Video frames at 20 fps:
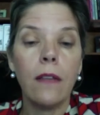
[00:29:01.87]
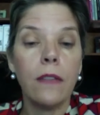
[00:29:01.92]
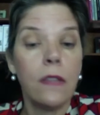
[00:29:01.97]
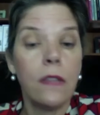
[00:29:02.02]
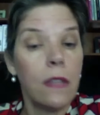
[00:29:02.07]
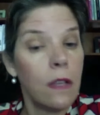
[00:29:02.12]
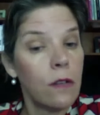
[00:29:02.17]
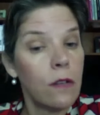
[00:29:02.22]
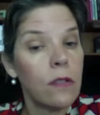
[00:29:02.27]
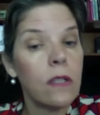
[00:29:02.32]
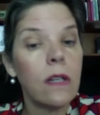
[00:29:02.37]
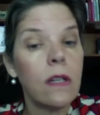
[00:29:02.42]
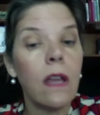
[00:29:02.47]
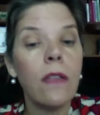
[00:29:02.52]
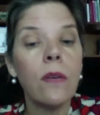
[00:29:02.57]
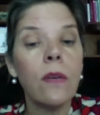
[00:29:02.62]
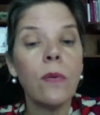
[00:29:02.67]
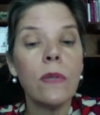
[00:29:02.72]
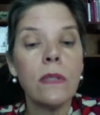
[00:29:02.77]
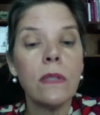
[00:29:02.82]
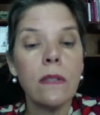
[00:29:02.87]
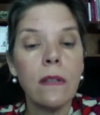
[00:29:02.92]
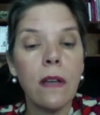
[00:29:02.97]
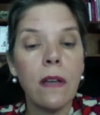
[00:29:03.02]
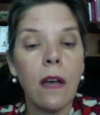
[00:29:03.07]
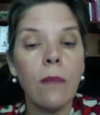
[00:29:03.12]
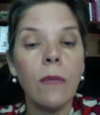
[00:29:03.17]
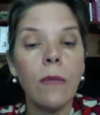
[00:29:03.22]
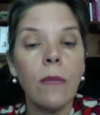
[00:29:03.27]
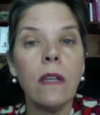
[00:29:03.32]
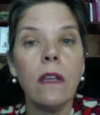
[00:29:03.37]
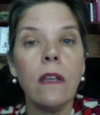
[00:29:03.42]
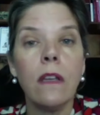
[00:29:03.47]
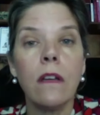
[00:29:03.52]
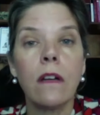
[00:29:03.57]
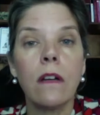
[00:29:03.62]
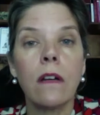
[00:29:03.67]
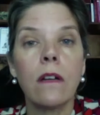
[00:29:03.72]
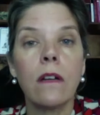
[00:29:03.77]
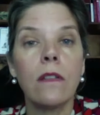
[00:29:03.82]
There's another question coming
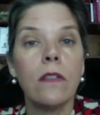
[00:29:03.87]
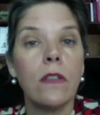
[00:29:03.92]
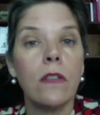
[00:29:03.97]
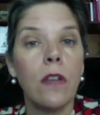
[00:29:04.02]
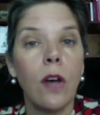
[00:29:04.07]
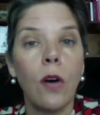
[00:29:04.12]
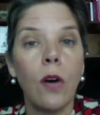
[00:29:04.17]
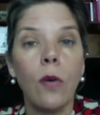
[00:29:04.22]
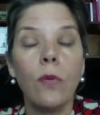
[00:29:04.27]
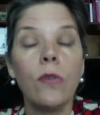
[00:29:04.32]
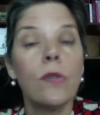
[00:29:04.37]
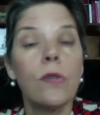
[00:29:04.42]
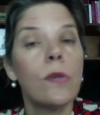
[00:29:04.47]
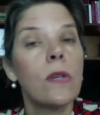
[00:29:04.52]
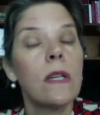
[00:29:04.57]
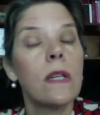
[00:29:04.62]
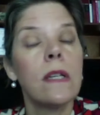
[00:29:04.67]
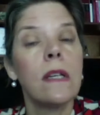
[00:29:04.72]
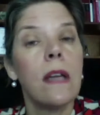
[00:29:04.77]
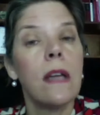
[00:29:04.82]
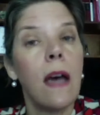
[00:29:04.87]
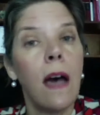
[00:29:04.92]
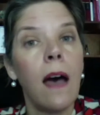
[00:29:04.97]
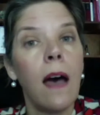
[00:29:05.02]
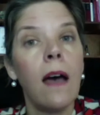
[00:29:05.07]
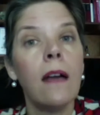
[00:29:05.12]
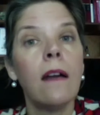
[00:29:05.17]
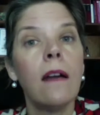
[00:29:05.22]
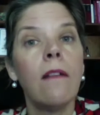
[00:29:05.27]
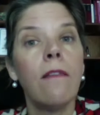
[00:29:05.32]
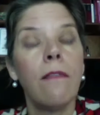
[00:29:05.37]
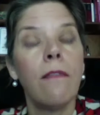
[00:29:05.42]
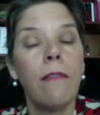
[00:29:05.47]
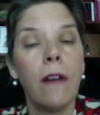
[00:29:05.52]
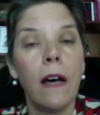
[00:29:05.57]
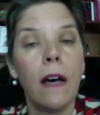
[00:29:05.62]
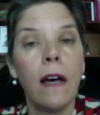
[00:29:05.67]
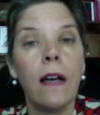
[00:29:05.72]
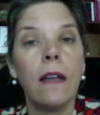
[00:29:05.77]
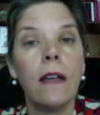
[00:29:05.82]
here. No, you cannot
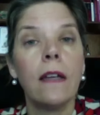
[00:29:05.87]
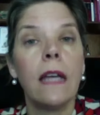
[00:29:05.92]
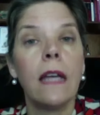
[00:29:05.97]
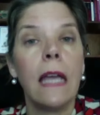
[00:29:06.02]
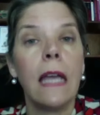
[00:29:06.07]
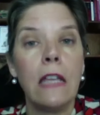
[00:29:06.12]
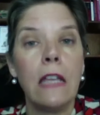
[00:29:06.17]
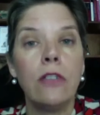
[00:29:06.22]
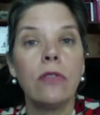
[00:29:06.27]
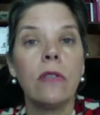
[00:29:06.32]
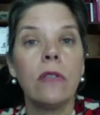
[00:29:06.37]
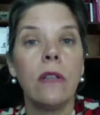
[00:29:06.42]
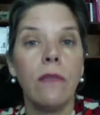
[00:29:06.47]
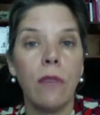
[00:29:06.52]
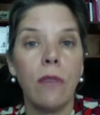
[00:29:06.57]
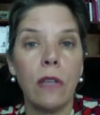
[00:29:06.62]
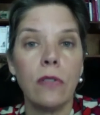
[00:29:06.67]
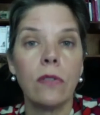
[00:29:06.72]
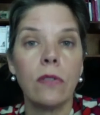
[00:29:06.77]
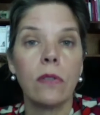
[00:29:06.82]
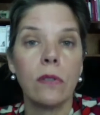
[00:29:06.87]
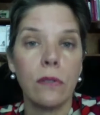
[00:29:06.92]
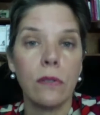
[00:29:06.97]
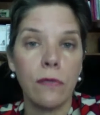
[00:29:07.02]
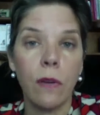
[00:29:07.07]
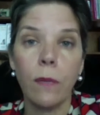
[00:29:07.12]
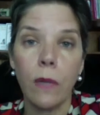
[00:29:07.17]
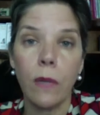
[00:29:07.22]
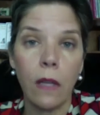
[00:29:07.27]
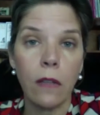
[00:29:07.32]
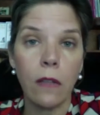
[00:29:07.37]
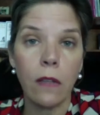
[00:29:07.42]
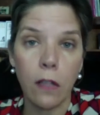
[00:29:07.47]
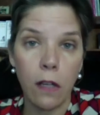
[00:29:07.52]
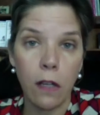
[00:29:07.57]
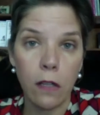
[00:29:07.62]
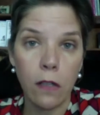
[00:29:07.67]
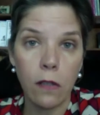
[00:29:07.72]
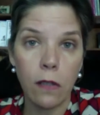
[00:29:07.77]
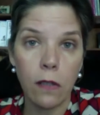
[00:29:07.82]
find angel investors from another
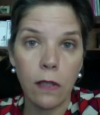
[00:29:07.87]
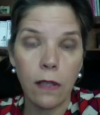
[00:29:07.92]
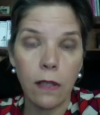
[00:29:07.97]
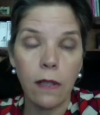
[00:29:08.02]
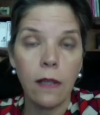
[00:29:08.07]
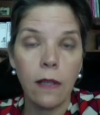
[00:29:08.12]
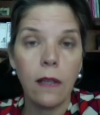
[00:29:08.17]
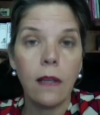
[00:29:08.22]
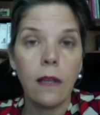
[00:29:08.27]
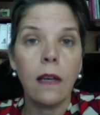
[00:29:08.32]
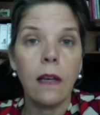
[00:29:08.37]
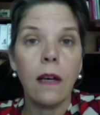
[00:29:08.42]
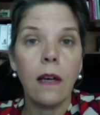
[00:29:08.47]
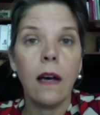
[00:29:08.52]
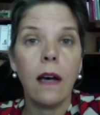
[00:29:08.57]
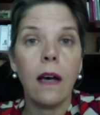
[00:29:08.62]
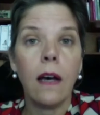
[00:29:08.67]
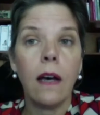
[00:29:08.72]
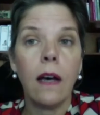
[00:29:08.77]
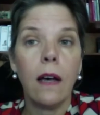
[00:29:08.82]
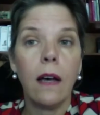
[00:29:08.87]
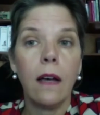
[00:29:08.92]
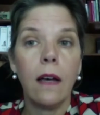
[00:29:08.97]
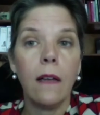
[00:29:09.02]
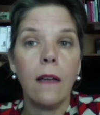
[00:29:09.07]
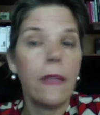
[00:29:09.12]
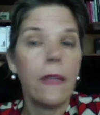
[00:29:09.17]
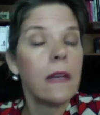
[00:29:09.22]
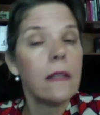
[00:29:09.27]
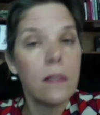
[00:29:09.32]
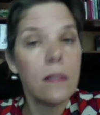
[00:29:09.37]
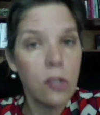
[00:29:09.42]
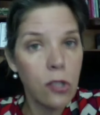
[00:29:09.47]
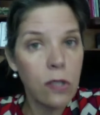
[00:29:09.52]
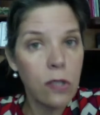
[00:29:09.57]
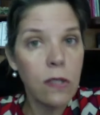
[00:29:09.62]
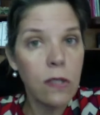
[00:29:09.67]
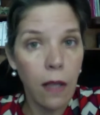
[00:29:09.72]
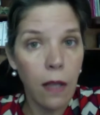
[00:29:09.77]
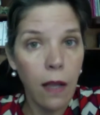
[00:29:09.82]
country. That is
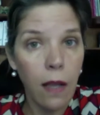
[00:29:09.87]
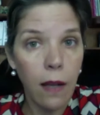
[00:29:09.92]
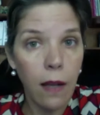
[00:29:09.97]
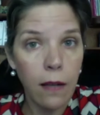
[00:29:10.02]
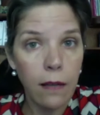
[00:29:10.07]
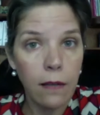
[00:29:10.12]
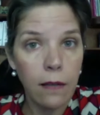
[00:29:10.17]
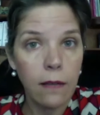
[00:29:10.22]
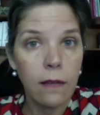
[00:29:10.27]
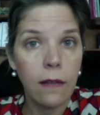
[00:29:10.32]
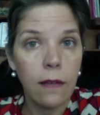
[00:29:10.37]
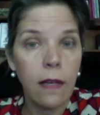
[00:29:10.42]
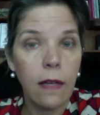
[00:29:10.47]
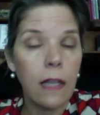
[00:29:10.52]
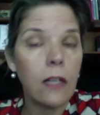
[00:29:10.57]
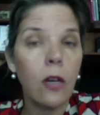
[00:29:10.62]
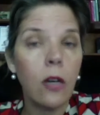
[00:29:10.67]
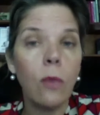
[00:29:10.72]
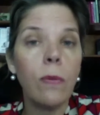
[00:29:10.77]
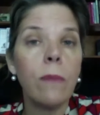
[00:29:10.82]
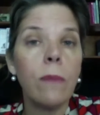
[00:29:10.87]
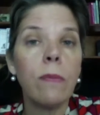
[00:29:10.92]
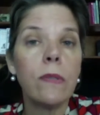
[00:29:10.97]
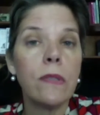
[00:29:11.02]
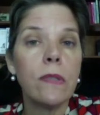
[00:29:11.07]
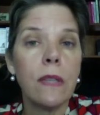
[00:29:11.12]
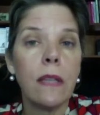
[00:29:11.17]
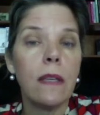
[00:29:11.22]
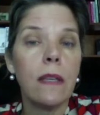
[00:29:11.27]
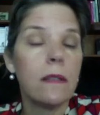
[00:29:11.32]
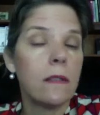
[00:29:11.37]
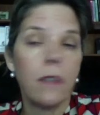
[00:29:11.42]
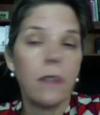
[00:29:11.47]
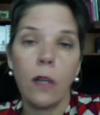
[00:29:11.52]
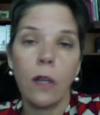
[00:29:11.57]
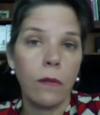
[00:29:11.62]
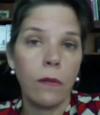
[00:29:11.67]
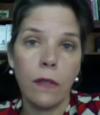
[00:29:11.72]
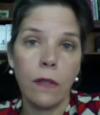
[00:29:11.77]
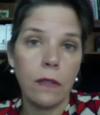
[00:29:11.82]
just a lie. I know people say, yes,
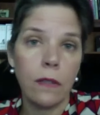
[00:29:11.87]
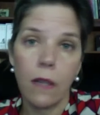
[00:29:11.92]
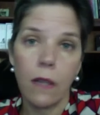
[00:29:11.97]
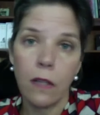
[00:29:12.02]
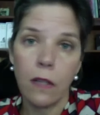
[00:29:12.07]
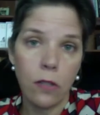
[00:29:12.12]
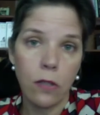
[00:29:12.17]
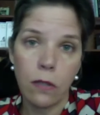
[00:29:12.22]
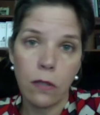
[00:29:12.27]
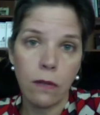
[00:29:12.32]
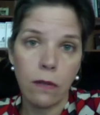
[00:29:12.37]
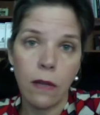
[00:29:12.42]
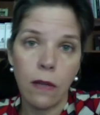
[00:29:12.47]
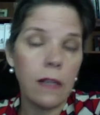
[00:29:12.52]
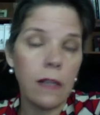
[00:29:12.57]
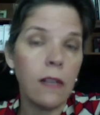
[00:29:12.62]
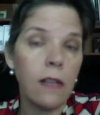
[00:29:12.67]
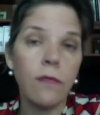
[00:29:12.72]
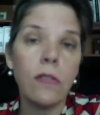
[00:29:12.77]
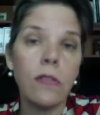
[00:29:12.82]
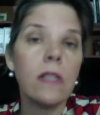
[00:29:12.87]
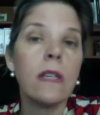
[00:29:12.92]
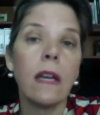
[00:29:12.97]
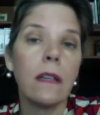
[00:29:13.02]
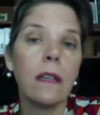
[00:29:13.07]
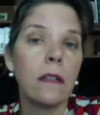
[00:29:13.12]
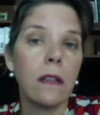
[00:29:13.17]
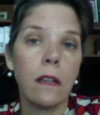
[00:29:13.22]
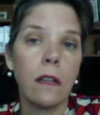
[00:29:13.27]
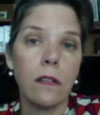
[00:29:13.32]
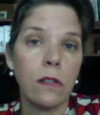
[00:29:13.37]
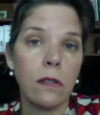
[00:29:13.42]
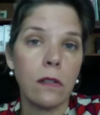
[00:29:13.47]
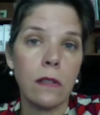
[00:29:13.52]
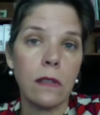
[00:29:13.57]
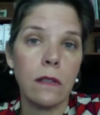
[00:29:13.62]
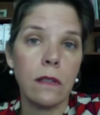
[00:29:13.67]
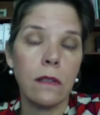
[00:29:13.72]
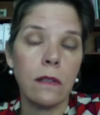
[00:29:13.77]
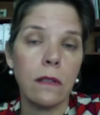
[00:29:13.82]
no, that's not true. I lived in 9
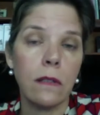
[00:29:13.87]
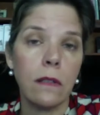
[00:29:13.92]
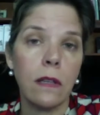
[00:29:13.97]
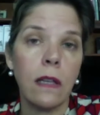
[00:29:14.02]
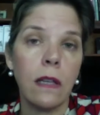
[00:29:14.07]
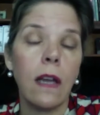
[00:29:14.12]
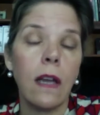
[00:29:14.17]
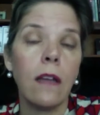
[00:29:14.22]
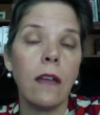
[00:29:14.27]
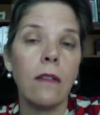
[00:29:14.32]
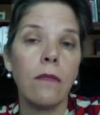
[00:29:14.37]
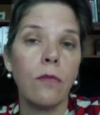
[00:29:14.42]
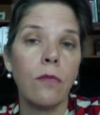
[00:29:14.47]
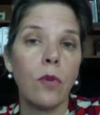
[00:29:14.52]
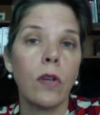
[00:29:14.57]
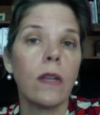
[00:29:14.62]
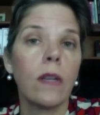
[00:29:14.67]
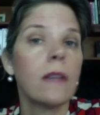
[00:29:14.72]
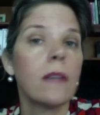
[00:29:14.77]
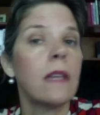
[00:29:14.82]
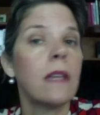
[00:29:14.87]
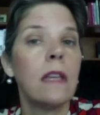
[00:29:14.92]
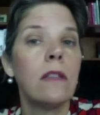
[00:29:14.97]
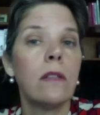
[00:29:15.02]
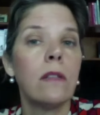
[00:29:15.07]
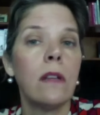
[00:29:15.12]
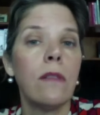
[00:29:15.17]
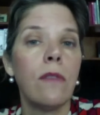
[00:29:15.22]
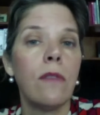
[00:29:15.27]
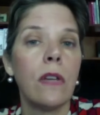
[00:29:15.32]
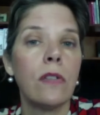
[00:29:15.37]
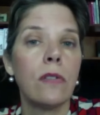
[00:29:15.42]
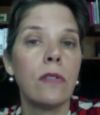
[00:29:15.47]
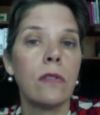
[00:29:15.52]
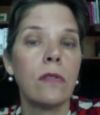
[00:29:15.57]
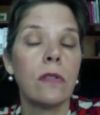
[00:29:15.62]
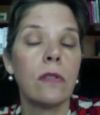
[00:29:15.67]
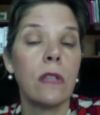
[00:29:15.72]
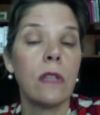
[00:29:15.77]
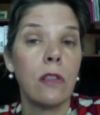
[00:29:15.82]
countries and I work as angel
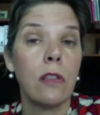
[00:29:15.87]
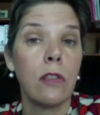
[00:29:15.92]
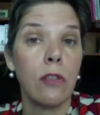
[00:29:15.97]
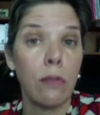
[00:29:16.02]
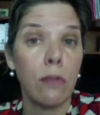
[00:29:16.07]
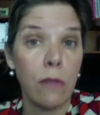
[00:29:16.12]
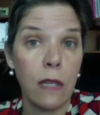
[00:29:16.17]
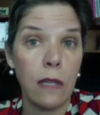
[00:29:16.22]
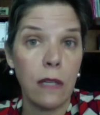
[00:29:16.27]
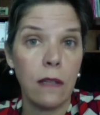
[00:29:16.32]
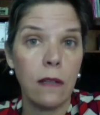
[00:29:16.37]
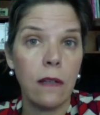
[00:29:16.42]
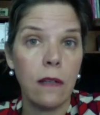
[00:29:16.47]
investors in 3.